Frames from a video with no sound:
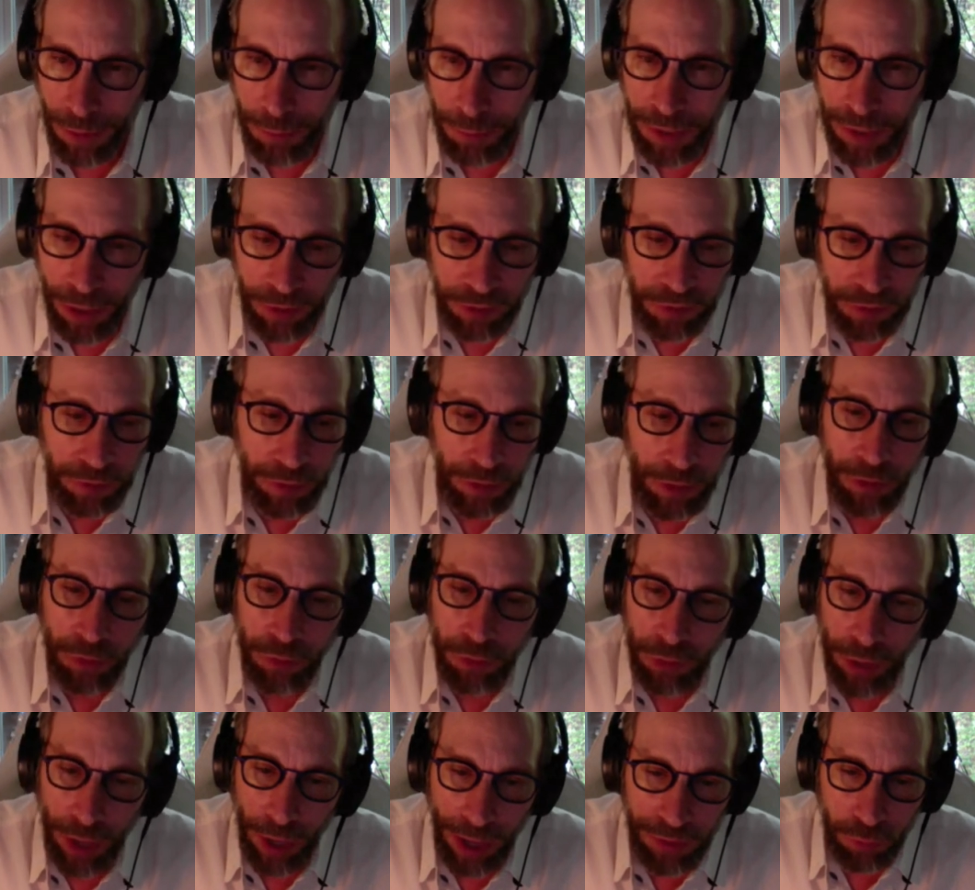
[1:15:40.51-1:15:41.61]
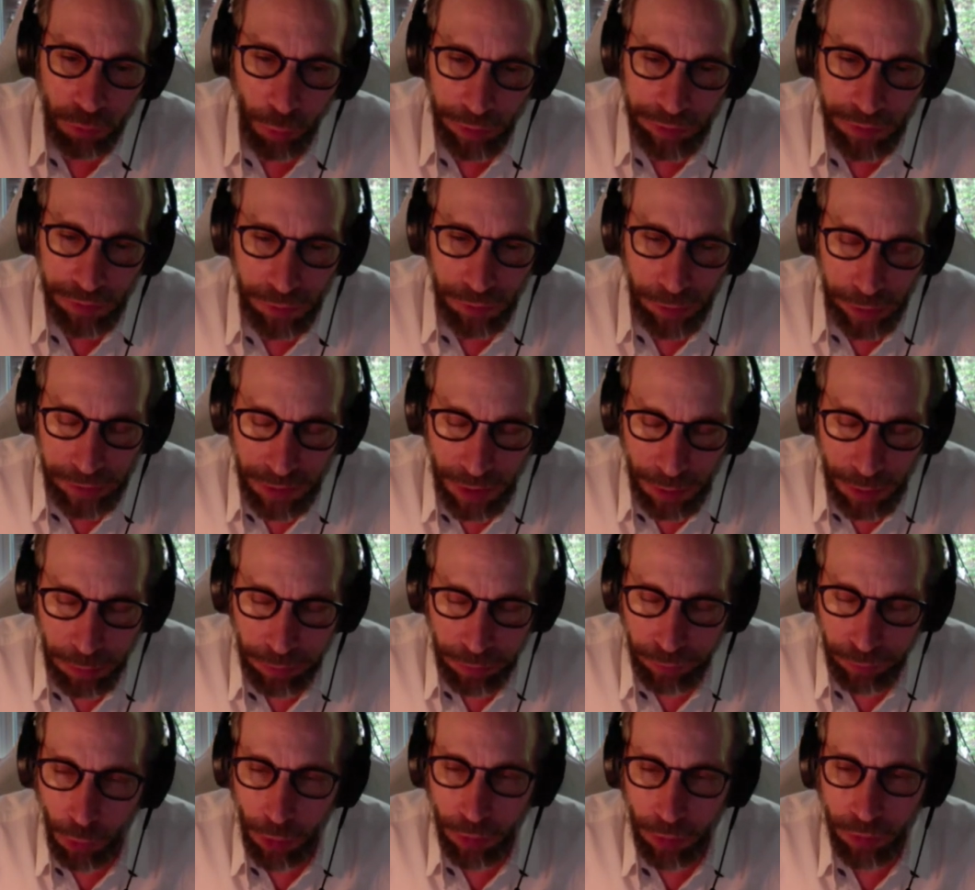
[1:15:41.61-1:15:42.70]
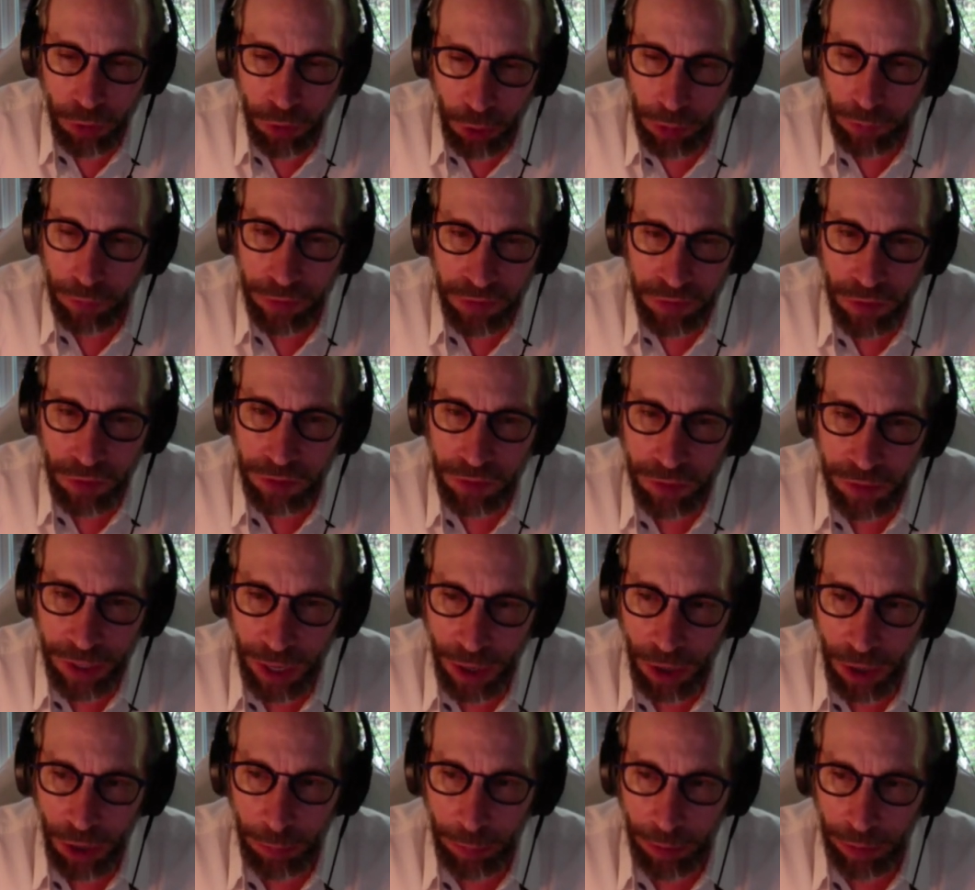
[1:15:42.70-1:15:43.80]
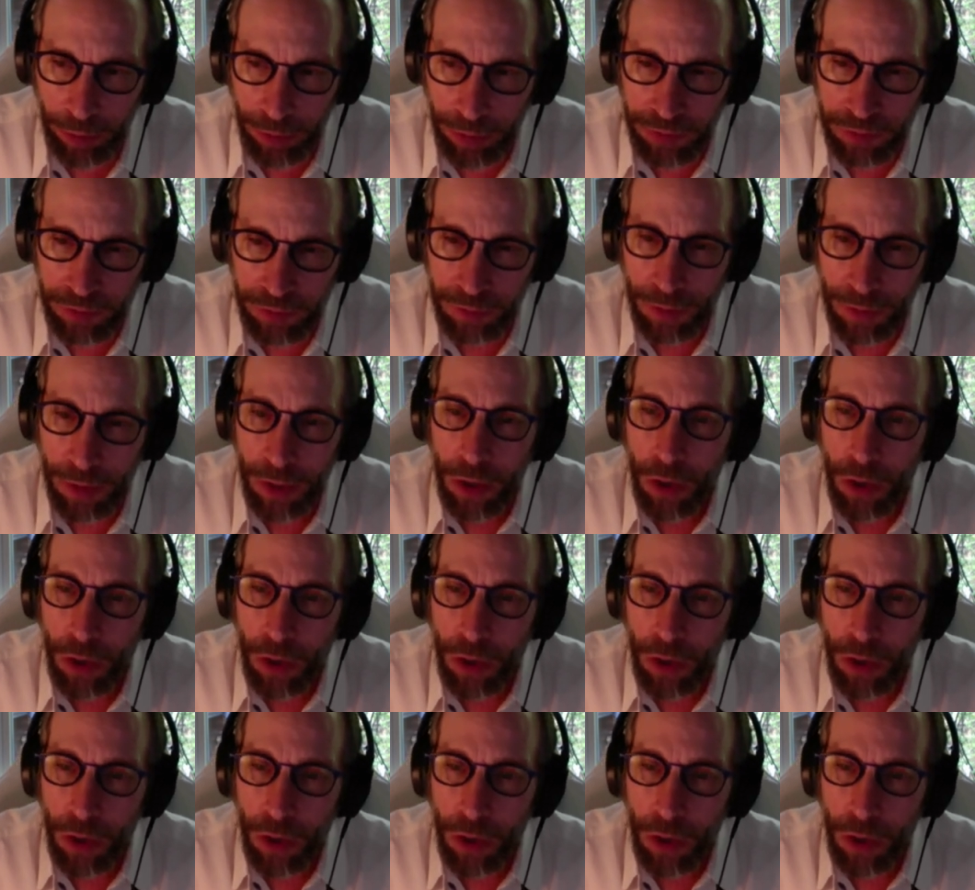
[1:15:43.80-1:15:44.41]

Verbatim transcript: because as once I said before, the universe doesn't care about us.